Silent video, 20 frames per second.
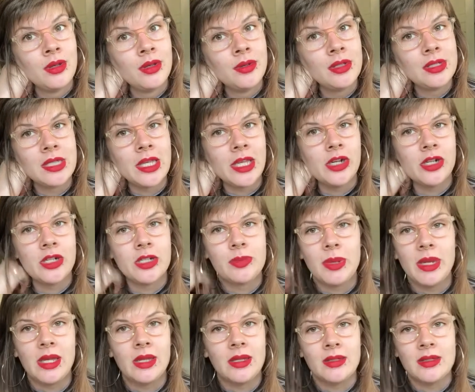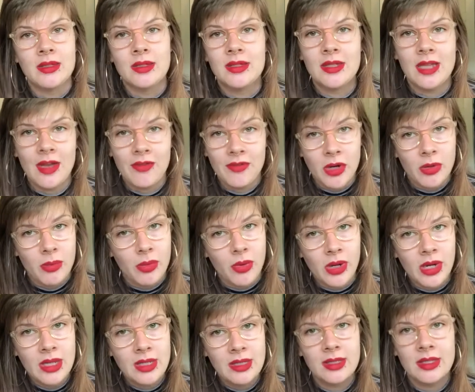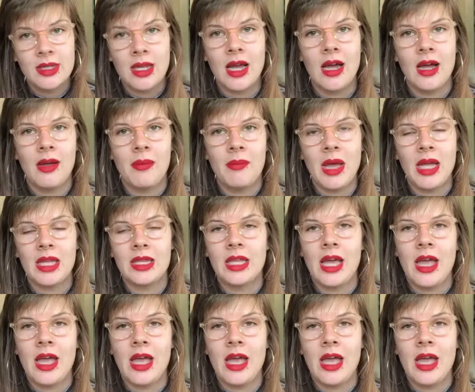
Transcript: Slater's pins have no points, at the